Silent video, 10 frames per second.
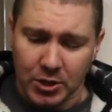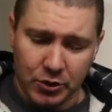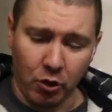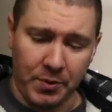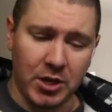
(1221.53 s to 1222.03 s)

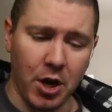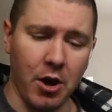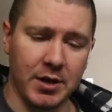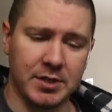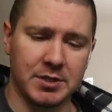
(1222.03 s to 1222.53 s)
So it'll be
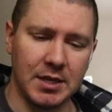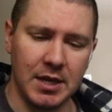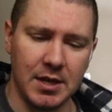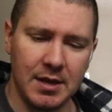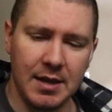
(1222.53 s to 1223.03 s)
curious to
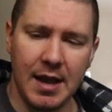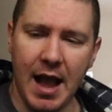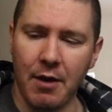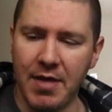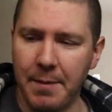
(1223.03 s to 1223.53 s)
see
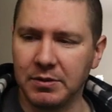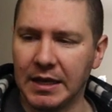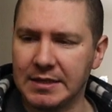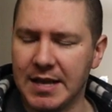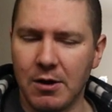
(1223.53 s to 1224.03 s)
how that
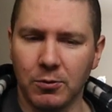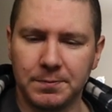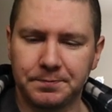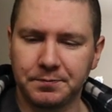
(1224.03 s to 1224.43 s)
plays out.